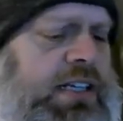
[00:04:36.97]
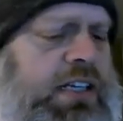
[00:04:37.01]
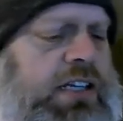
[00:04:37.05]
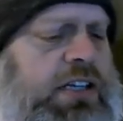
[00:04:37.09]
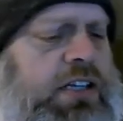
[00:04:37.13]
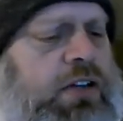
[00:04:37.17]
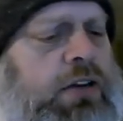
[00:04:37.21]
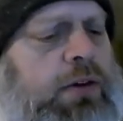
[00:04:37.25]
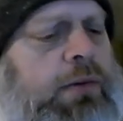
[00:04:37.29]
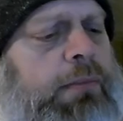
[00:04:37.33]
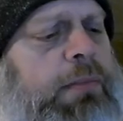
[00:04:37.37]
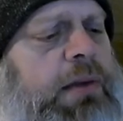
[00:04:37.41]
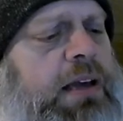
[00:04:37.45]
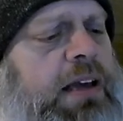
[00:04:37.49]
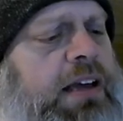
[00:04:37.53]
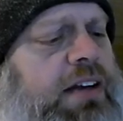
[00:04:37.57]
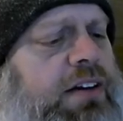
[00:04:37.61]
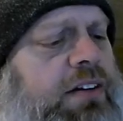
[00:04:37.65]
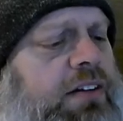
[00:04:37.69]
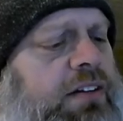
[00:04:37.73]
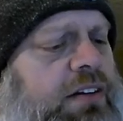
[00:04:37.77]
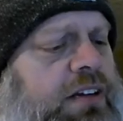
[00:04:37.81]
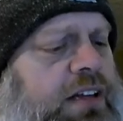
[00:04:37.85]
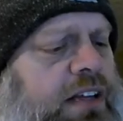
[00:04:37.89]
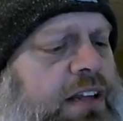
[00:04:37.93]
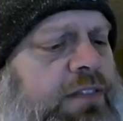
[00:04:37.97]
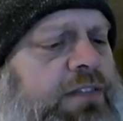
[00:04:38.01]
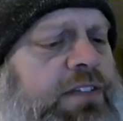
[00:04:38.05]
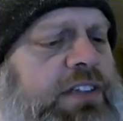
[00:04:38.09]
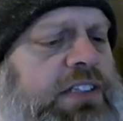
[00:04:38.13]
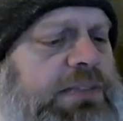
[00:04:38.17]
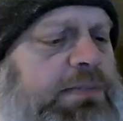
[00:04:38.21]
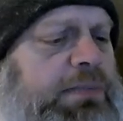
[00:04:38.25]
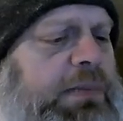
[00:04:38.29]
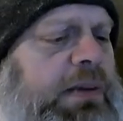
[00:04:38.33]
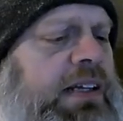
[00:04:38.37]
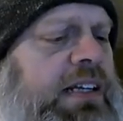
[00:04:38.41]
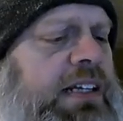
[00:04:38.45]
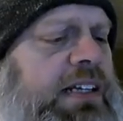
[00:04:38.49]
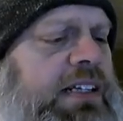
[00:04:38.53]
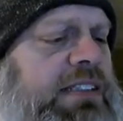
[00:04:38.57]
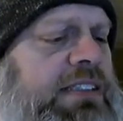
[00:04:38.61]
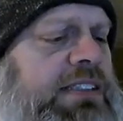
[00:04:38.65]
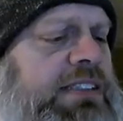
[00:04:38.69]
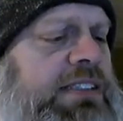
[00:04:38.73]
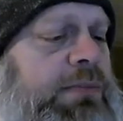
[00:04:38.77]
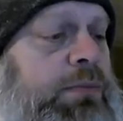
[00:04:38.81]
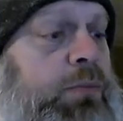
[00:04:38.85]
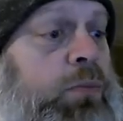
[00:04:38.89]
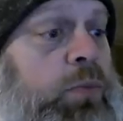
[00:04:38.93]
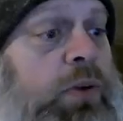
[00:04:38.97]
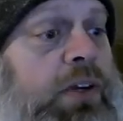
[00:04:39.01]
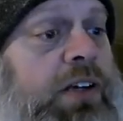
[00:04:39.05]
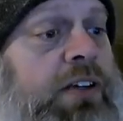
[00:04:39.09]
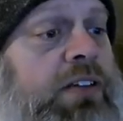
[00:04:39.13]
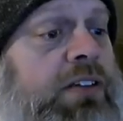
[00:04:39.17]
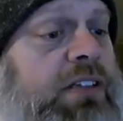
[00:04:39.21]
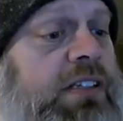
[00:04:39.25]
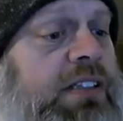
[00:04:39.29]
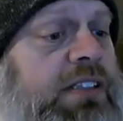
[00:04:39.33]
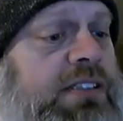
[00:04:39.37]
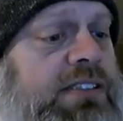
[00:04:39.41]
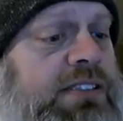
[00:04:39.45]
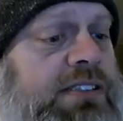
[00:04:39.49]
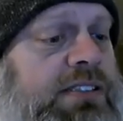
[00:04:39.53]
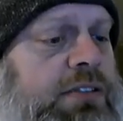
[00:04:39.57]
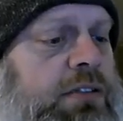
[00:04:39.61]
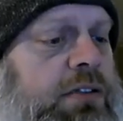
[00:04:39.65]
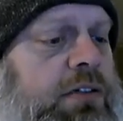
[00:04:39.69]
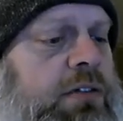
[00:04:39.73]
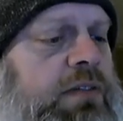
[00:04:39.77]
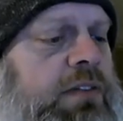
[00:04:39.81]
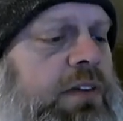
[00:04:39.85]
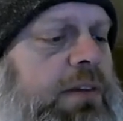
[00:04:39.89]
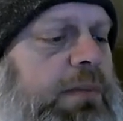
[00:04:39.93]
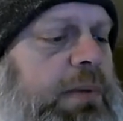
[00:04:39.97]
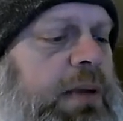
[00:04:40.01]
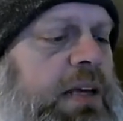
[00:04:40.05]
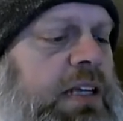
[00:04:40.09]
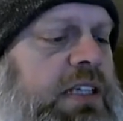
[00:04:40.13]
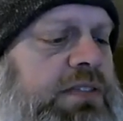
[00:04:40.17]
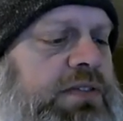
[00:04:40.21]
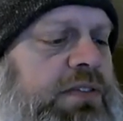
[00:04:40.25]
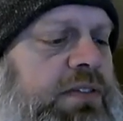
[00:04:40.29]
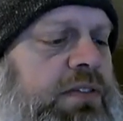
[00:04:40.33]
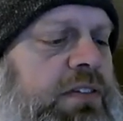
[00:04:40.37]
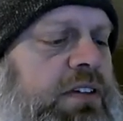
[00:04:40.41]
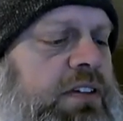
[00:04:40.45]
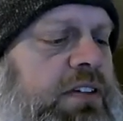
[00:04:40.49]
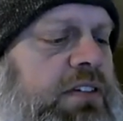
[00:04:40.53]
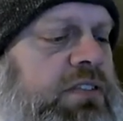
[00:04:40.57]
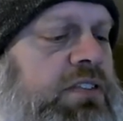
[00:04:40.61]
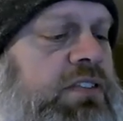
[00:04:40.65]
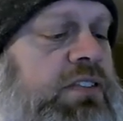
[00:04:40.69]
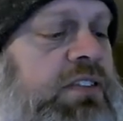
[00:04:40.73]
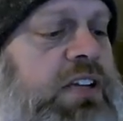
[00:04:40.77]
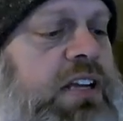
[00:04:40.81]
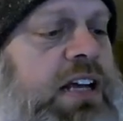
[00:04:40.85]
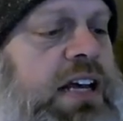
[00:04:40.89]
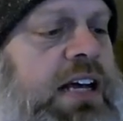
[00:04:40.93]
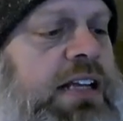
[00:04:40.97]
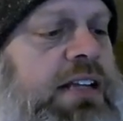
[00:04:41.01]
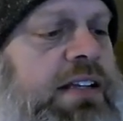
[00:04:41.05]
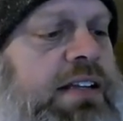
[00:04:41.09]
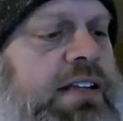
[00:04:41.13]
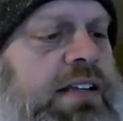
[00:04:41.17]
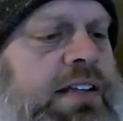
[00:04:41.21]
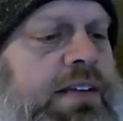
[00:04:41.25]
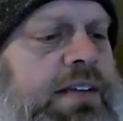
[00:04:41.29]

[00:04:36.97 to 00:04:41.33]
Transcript: No matter if he's been in some weirdness over the past few years or not.